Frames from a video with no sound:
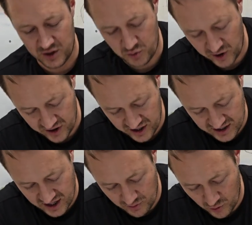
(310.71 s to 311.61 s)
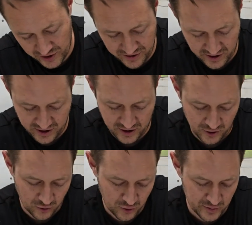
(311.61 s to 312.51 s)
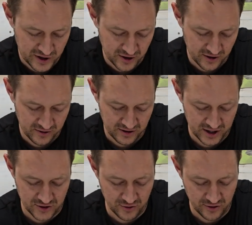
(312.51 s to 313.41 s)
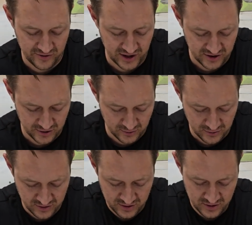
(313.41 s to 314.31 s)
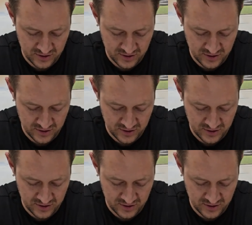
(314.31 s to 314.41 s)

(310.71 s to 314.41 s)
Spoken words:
This printer does come with the Orbiter Extruder V2.